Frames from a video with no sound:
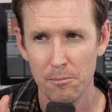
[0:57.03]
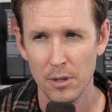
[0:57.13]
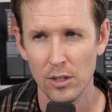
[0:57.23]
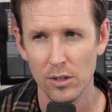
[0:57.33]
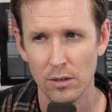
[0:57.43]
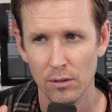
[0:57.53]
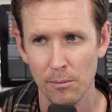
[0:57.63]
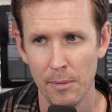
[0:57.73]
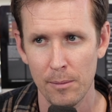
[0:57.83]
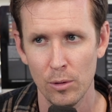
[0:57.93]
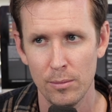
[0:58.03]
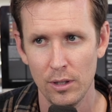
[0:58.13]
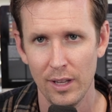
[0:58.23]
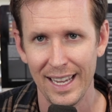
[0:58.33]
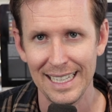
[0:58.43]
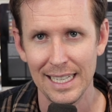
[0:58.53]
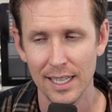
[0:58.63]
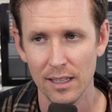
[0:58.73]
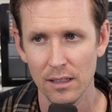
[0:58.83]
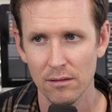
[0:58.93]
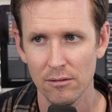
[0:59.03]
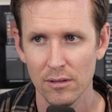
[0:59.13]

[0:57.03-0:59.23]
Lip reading: musical, memorable idea.